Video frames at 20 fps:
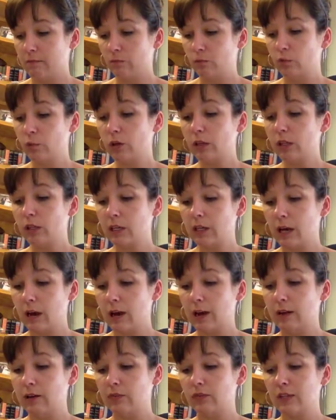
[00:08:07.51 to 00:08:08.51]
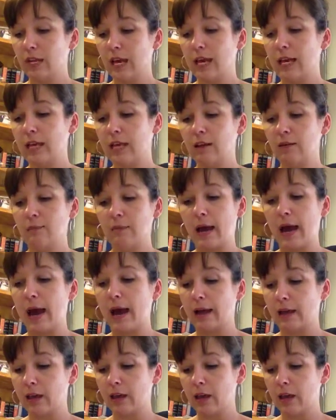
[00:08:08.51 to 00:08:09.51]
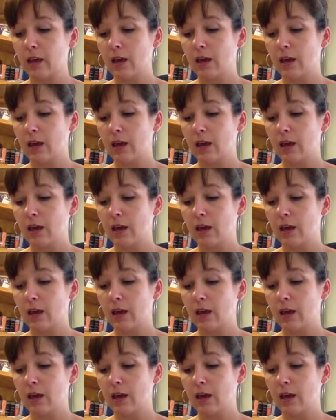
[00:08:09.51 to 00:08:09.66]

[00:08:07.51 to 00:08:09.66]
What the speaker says: really kind of taken aback,